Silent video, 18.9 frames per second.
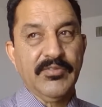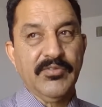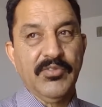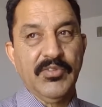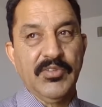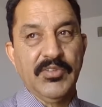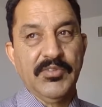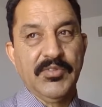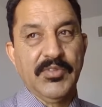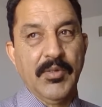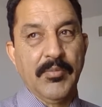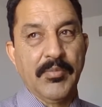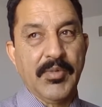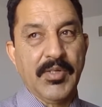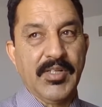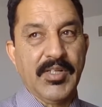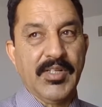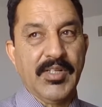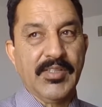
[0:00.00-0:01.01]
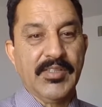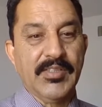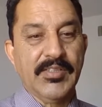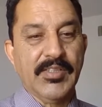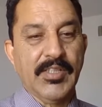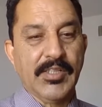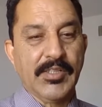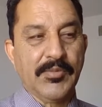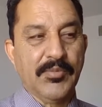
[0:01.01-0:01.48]
So if the product
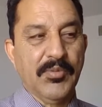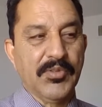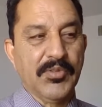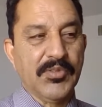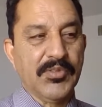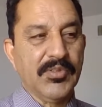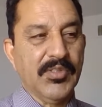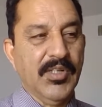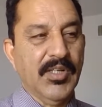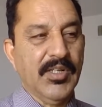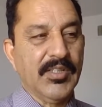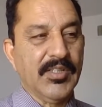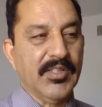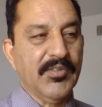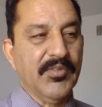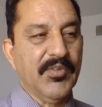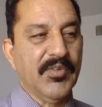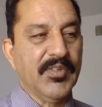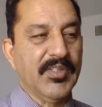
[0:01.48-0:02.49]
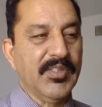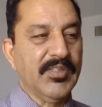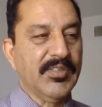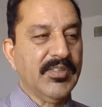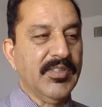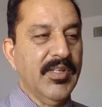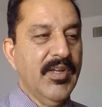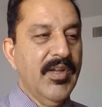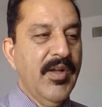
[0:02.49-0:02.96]
is exposed or if it
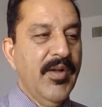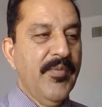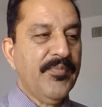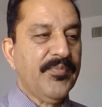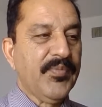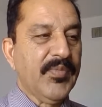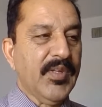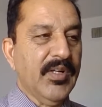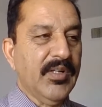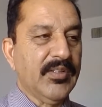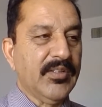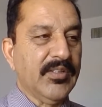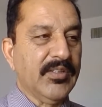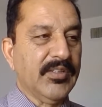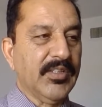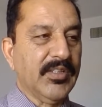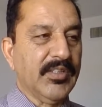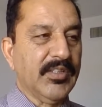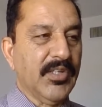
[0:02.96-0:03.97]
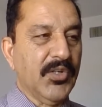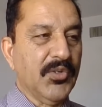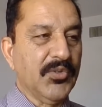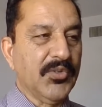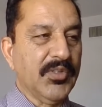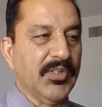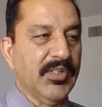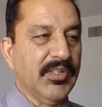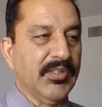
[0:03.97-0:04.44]
is under the
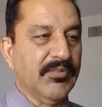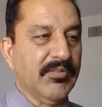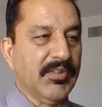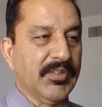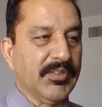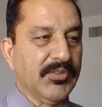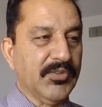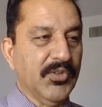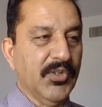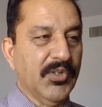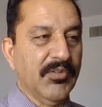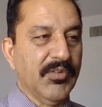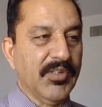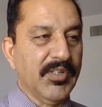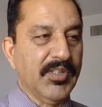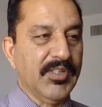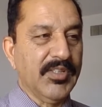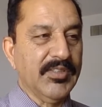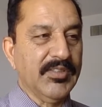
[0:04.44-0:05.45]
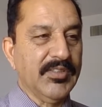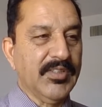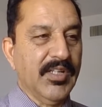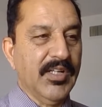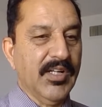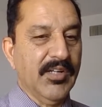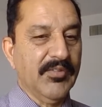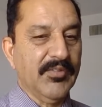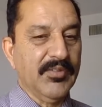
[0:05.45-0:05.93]
ground and whatsoever, it is
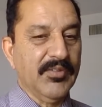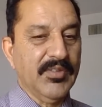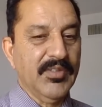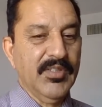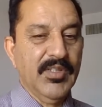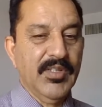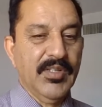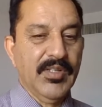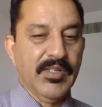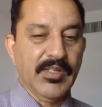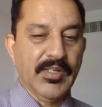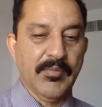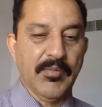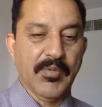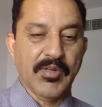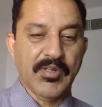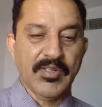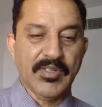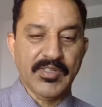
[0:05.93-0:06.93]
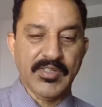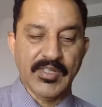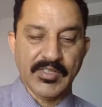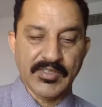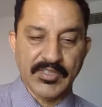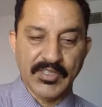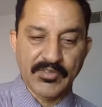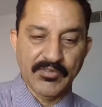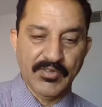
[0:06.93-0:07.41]
the chemical
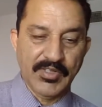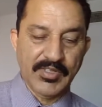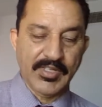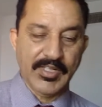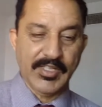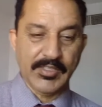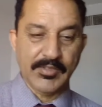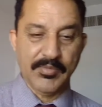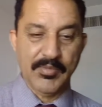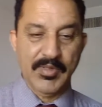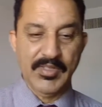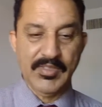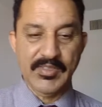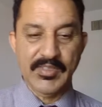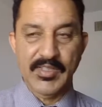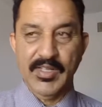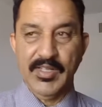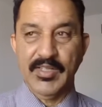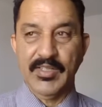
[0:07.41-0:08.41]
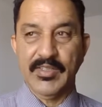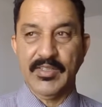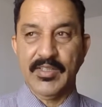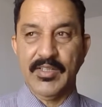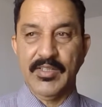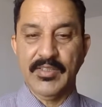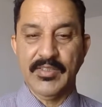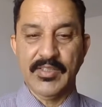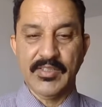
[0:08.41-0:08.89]
reaction will takes place,
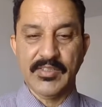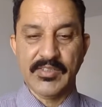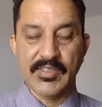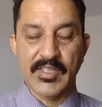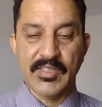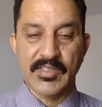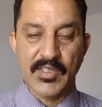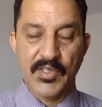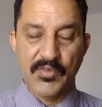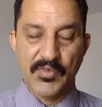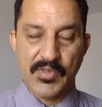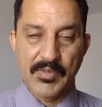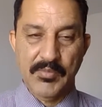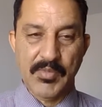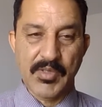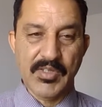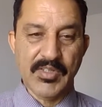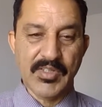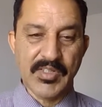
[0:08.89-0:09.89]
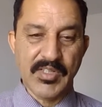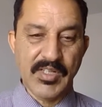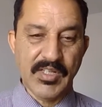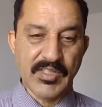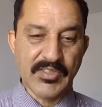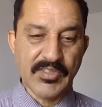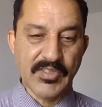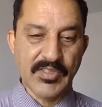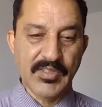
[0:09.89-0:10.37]
and in the result of chemical
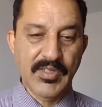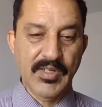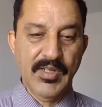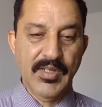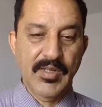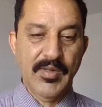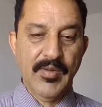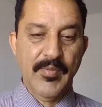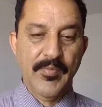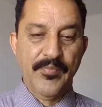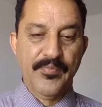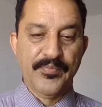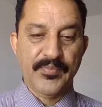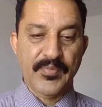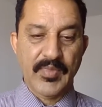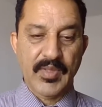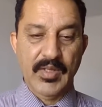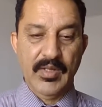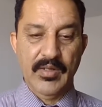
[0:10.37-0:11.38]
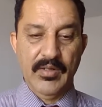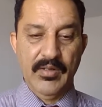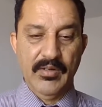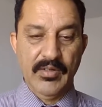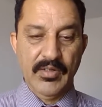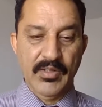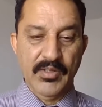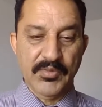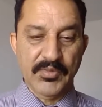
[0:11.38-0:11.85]
reaction,
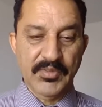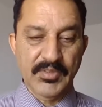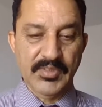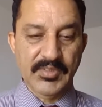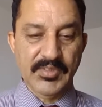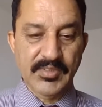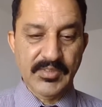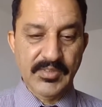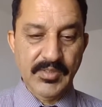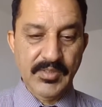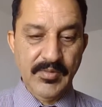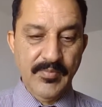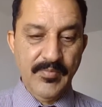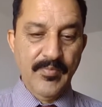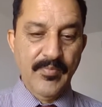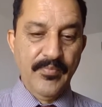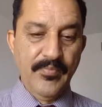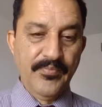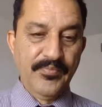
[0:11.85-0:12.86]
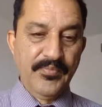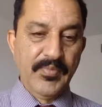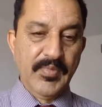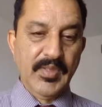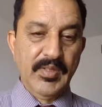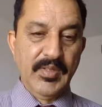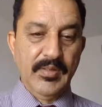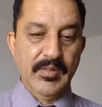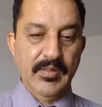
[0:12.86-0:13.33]
all of this
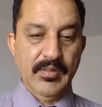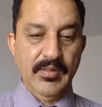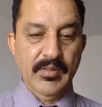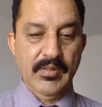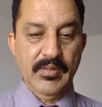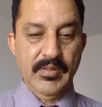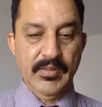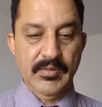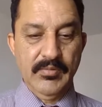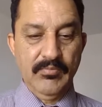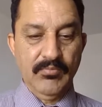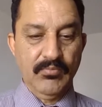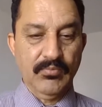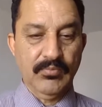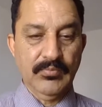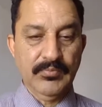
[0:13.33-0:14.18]
uh,